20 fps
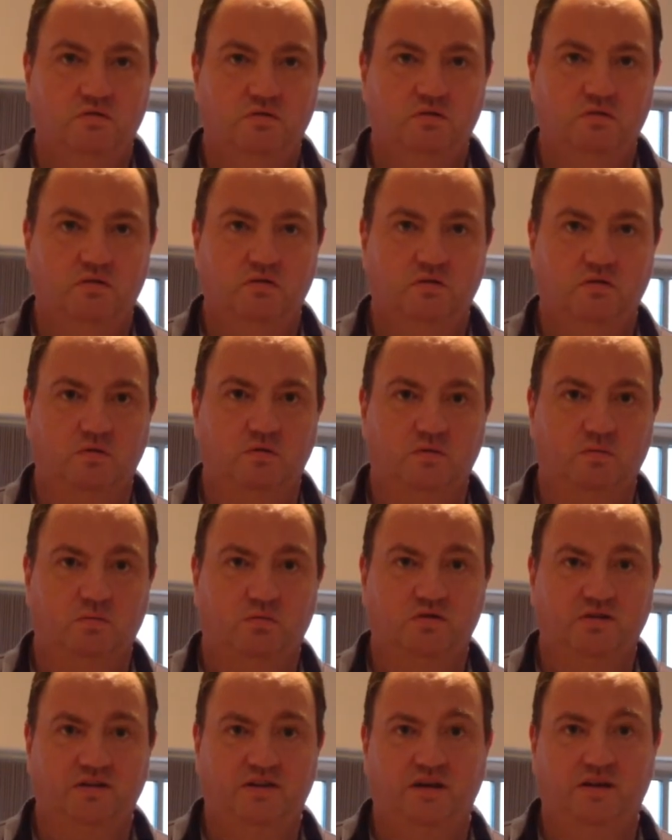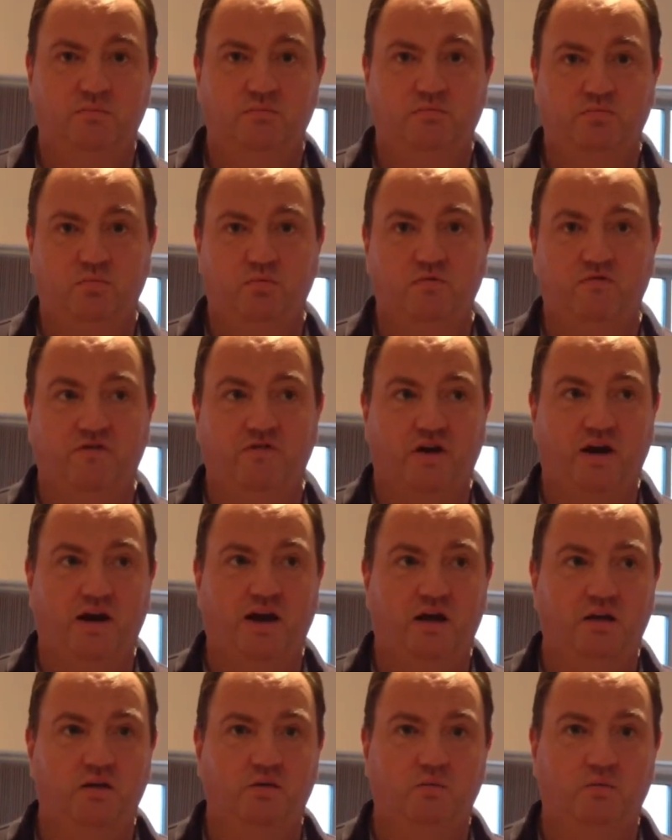Waddy then will
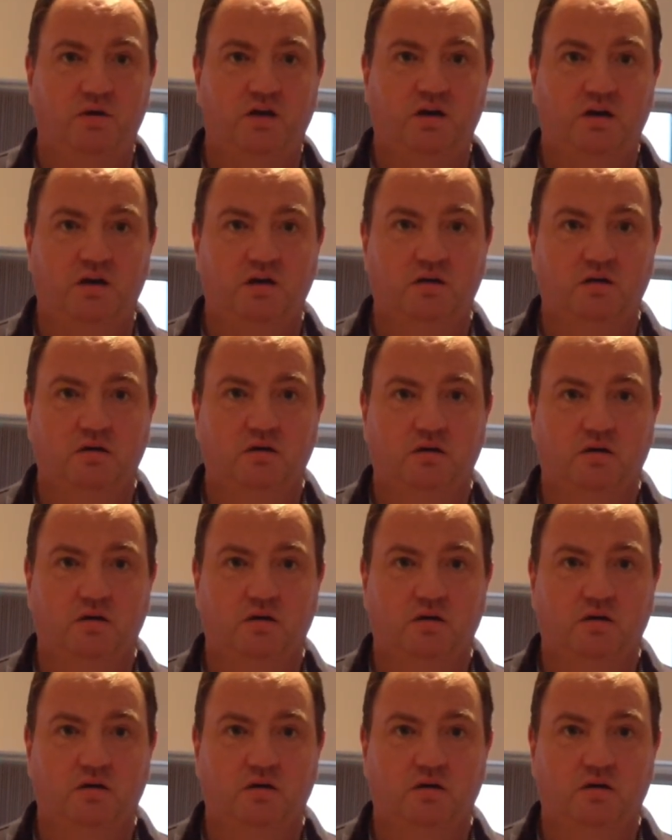fight the winner